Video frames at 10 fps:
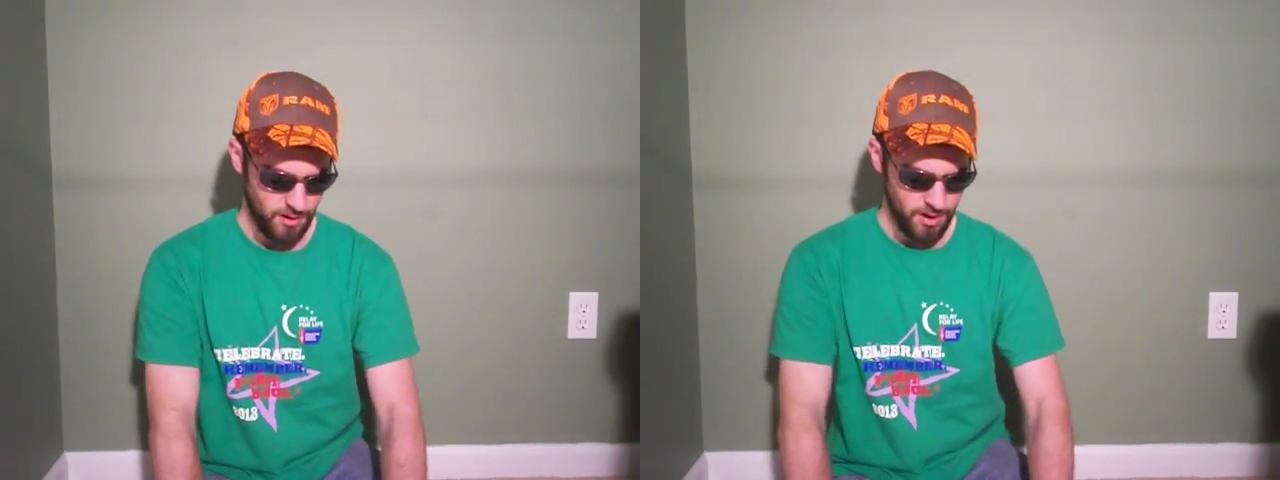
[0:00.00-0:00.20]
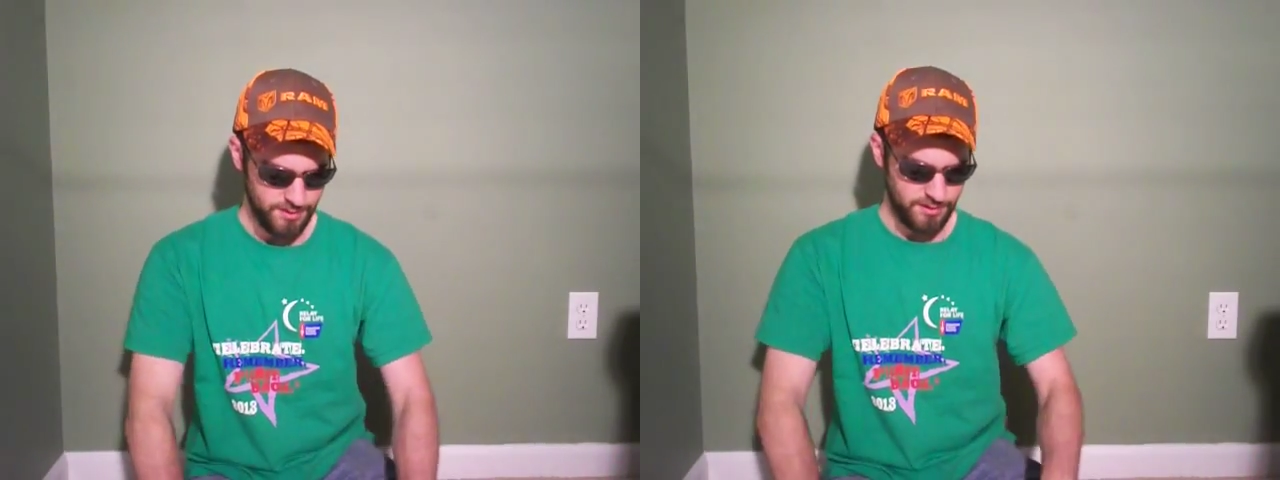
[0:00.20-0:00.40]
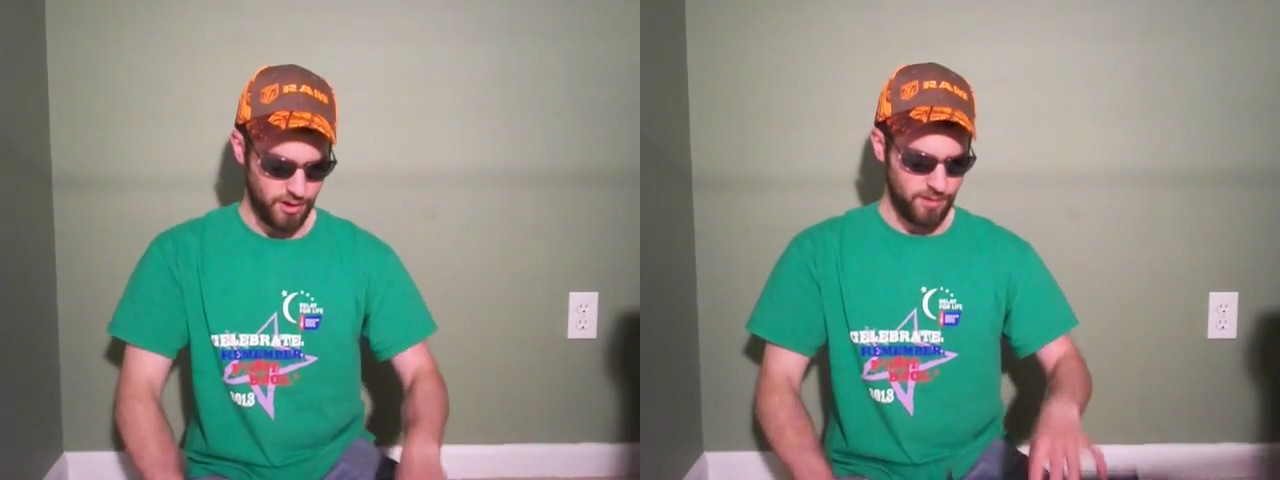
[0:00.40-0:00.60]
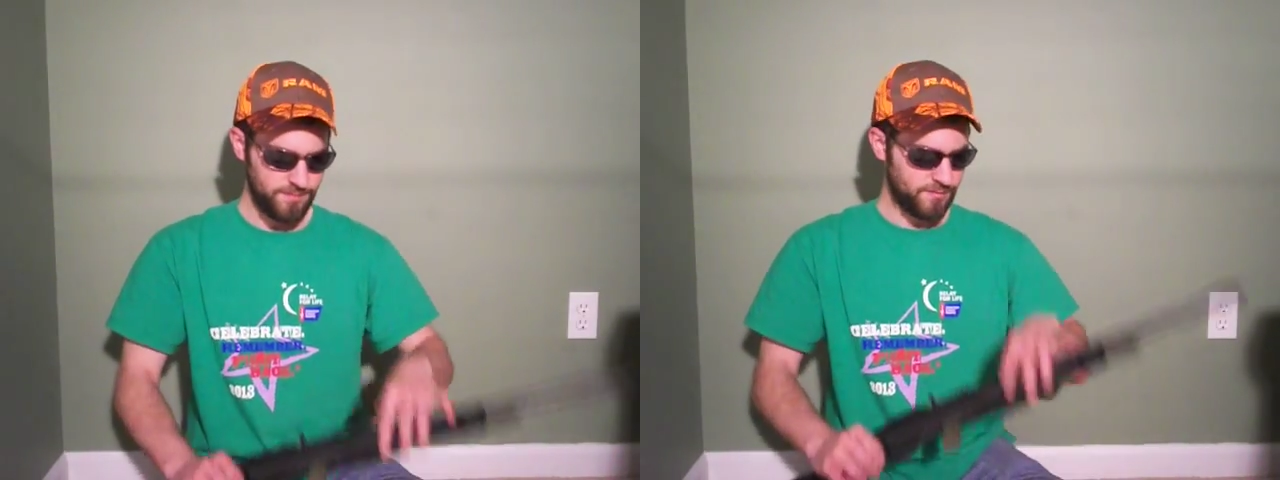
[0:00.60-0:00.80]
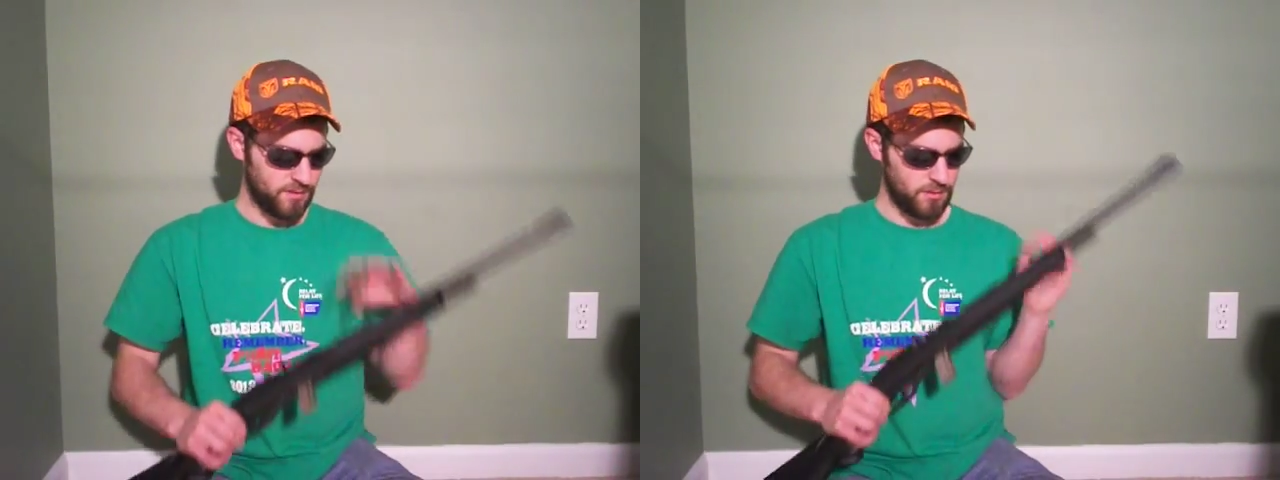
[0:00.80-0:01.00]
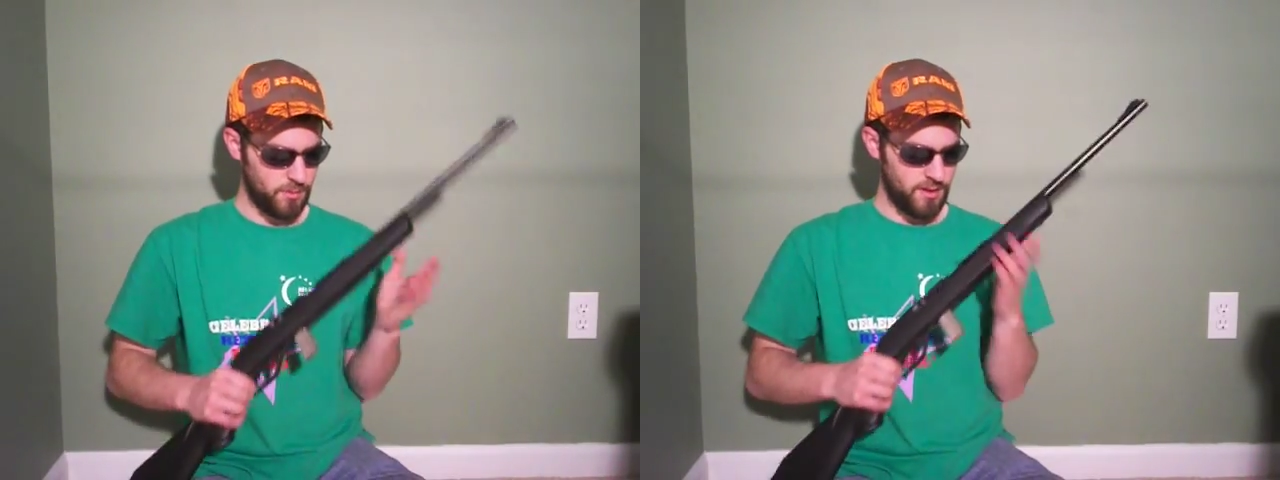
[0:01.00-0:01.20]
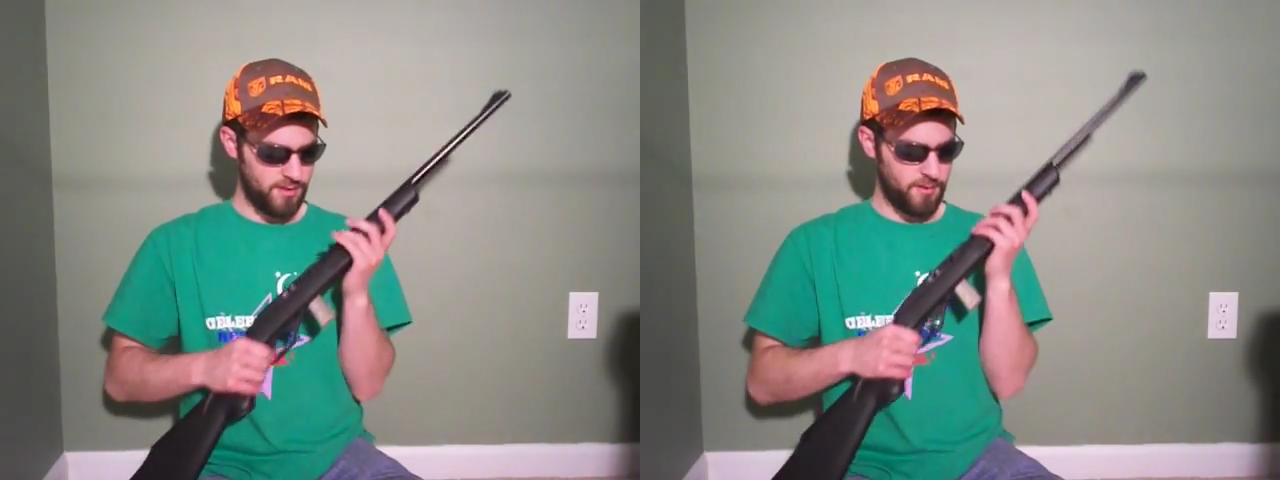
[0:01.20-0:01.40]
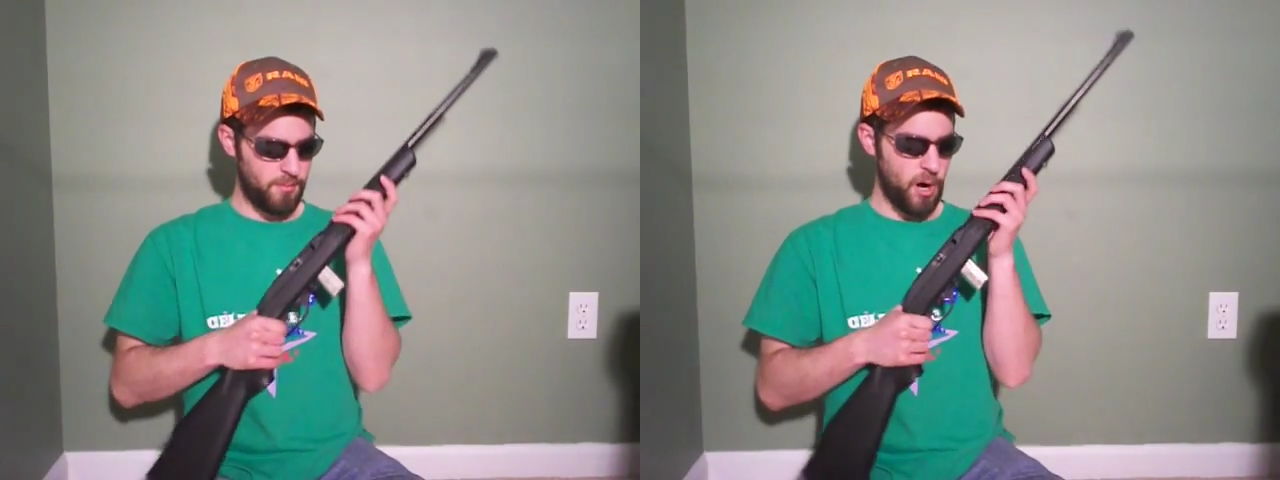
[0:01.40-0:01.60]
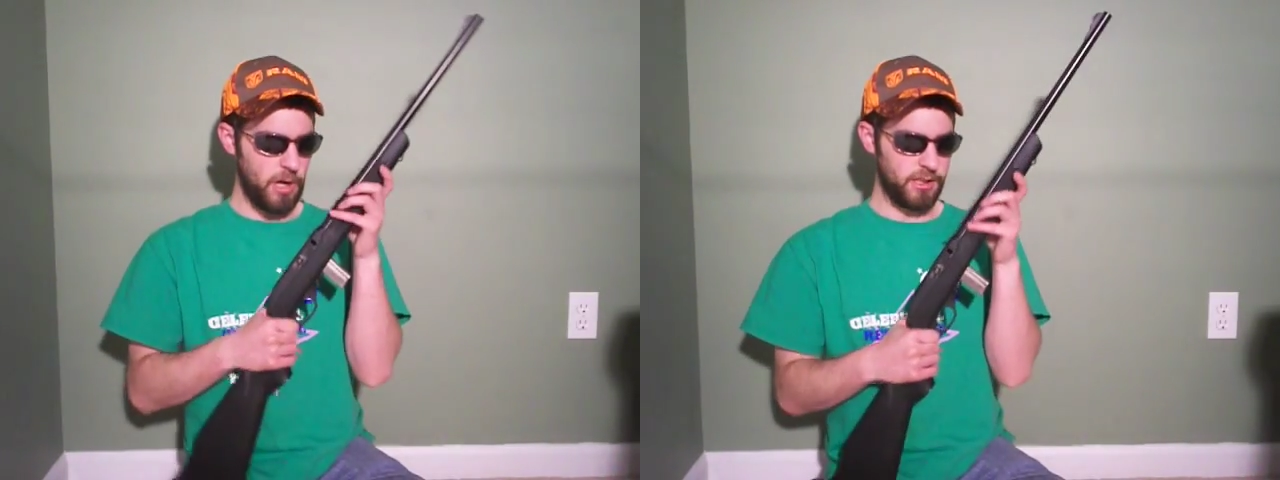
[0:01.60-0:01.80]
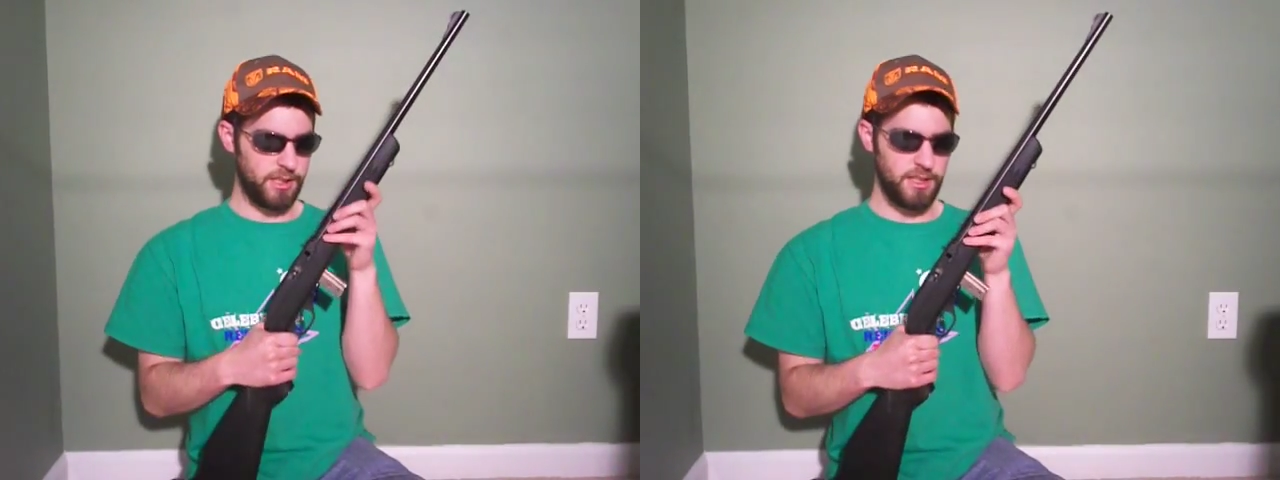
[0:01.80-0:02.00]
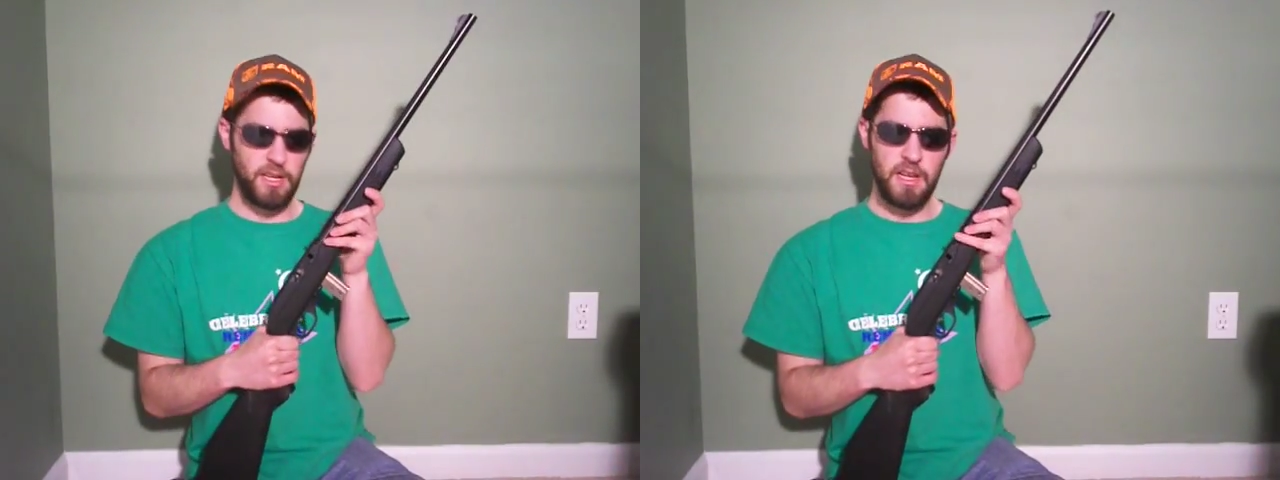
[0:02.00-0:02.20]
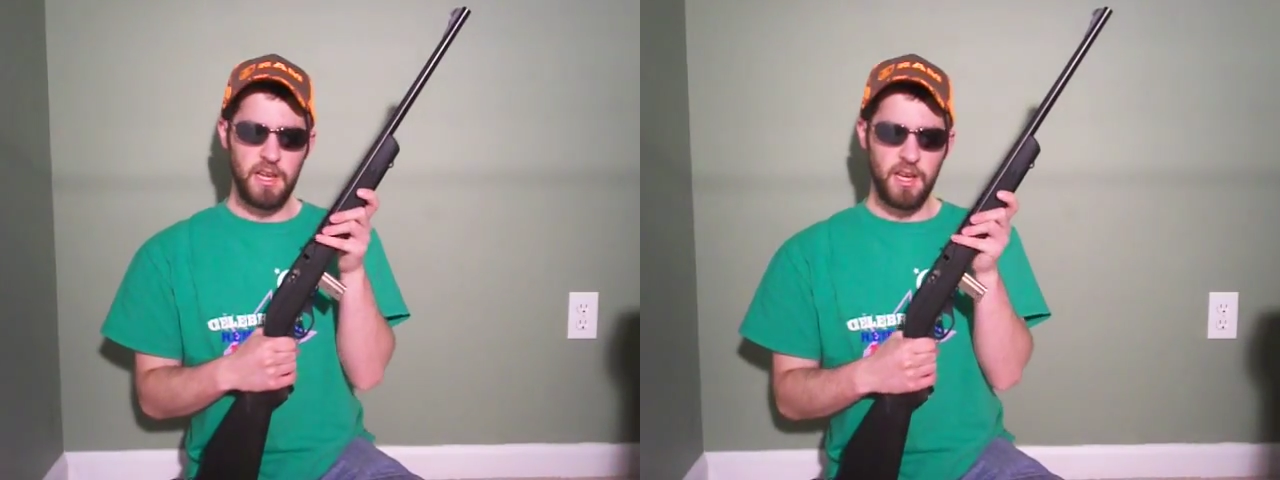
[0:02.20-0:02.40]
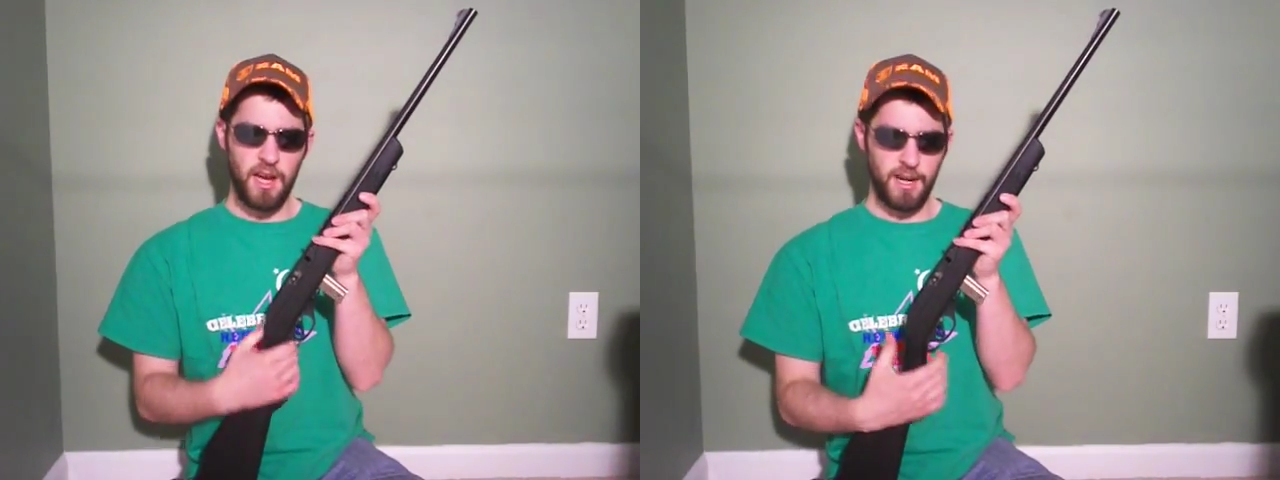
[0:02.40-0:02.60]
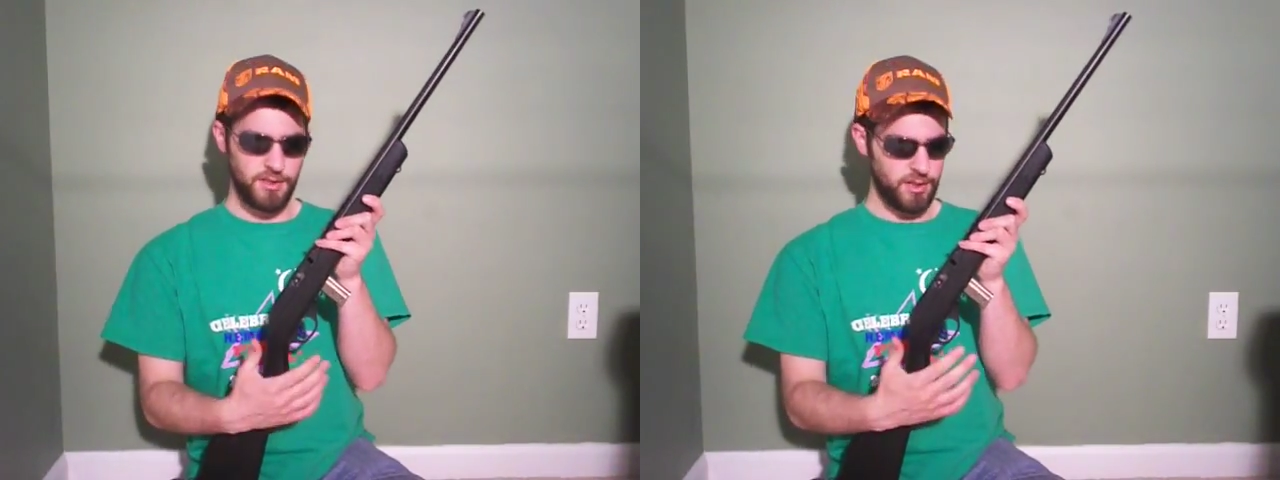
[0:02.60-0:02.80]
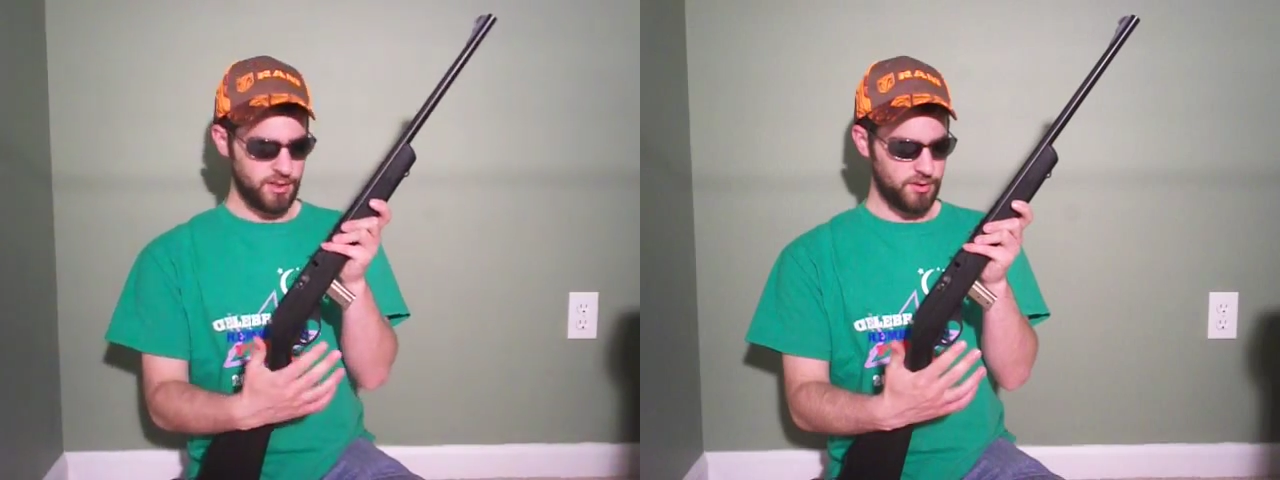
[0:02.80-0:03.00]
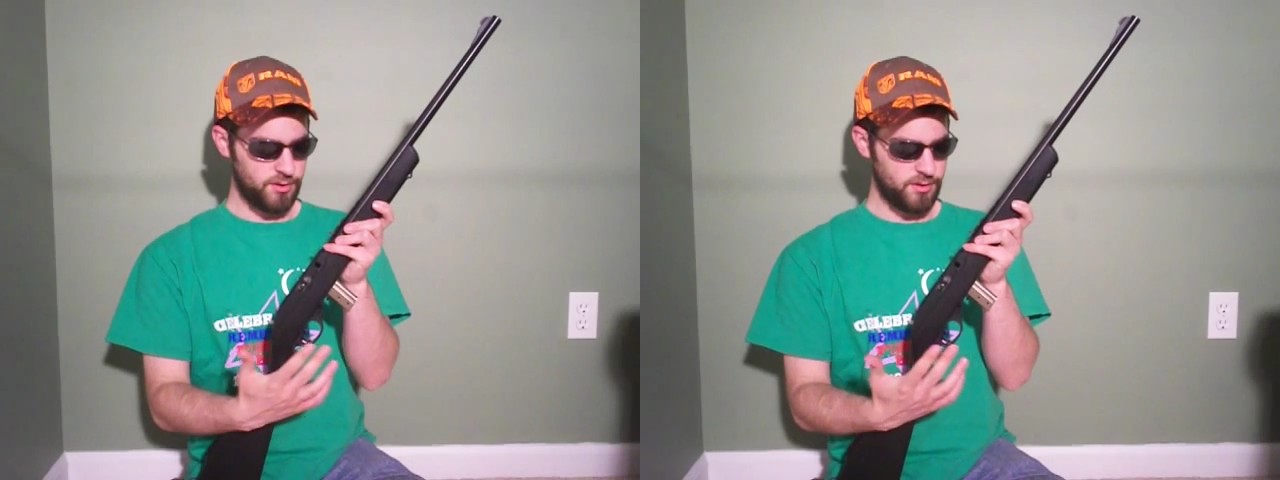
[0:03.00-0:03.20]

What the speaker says: Also, with the Marlin, I just,